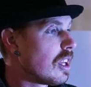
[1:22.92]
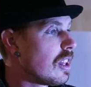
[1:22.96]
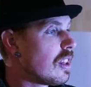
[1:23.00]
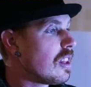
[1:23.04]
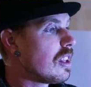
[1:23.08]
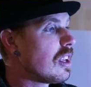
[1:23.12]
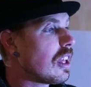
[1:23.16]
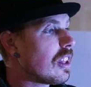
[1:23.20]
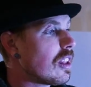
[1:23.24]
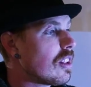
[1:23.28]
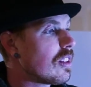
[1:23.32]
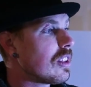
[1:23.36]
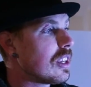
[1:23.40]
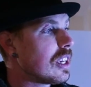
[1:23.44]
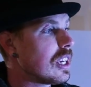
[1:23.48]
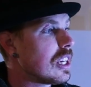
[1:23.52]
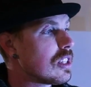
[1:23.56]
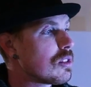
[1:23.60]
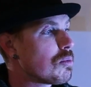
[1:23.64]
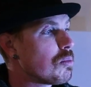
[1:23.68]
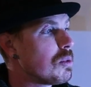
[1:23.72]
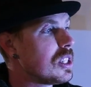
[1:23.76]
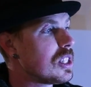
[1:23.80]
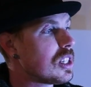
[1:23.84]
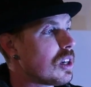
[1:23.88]
The other thing
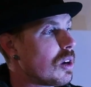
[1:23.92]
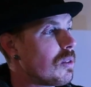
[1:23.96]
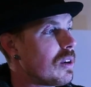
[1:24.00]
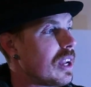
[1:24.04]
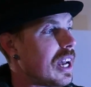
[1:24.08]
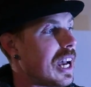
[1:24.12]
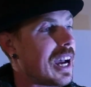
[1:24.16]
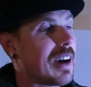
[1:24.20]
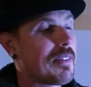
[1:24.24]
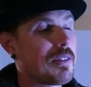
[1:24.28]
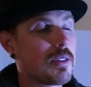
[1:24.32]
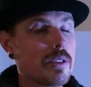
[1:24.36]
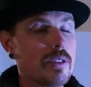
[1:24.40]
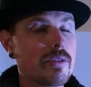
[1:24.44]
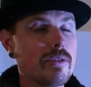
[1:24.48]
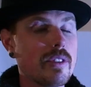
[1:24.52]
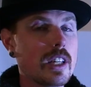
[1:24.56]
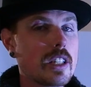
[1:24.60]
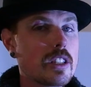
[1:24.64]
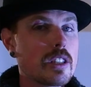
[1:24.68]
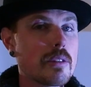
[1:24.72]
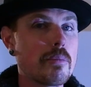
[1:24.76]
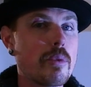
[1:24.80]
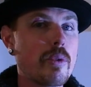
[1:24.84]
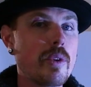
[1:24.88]
is we don't have the
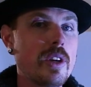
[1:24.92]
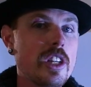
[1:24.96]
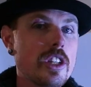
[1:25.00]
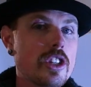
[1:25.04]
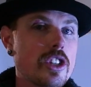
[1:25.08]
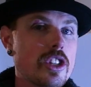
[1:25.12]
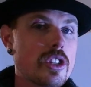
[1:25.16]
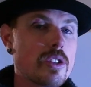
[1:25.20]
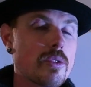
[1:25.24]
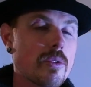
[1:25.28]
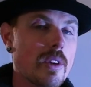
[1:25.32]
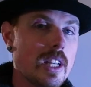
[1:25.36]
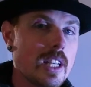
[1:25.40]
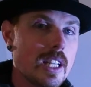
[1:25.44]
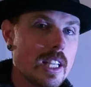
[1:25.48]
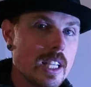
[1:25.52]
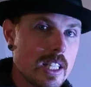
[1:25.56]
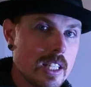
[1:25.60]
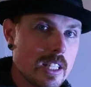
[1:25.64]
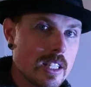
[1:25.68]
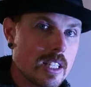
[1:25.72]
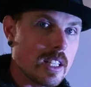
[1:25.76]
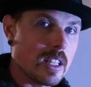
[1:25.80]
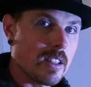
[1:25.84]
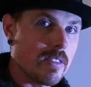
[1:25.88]
reflector pointed straight
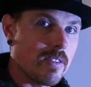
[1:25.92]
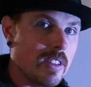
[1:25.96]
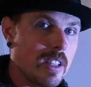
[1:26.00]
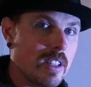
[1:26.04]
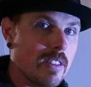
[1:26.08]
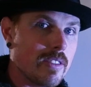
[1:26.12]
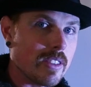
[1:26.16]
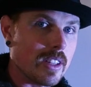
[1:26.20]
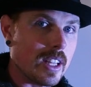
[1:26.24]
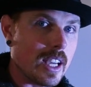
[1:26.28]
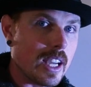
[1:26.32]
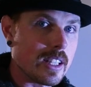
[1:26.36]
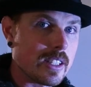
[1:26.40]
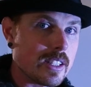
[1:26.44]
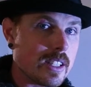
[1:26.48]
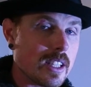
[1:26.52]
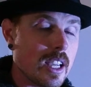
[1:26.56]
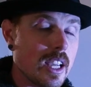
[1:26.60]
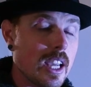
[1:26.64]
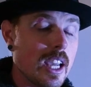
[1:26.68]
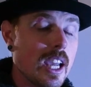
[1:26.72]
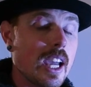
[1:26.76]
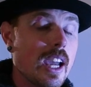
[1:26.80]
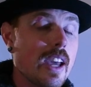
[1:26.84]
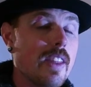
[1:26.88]
into the V-flats.
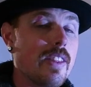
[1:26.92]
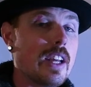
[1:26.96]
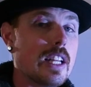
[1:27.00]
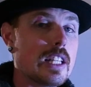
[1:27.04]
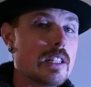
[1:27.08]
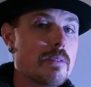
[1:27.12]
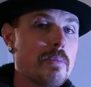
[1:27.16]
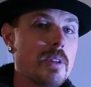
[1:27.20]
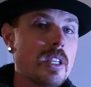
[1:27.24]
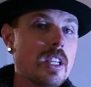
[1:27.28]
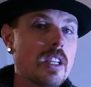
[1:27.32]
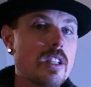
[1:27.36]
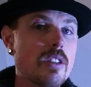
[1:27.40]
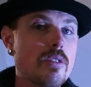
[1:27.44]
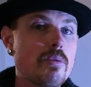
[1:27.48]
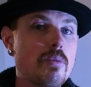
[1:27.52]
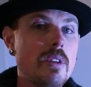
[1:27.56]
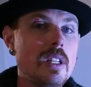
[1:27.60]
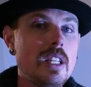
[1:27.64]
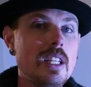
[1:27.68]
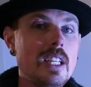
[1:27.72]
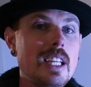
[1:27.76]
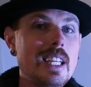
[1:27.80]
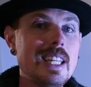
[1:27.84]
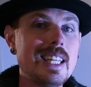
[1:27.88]
And that's because we
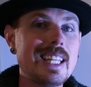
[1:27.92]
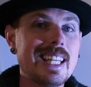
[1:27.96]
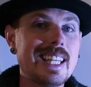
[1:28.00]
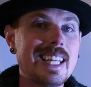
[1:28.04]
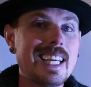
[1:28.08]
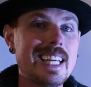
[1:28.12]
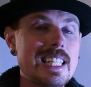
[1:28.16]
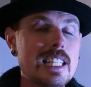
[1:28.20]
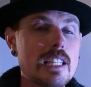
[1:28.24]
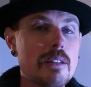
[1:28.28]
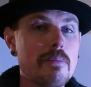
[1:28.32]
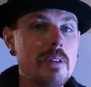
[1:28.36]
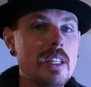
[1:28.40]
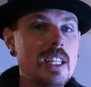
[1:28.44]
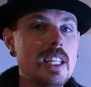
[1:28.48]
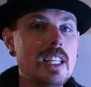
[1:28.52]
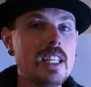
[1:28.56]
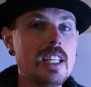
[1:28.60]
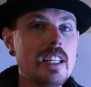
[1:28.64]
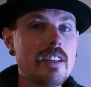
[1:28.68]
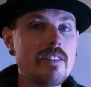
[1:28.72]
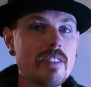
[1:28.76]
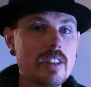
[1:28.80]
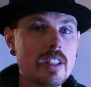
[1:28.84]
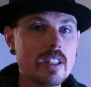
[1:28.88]
need the light to be
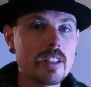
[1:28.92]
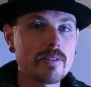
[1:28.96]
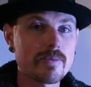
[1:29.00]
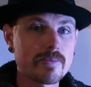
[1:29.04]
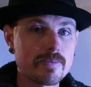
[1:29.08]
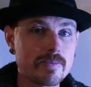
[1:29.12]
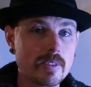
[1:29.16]
even.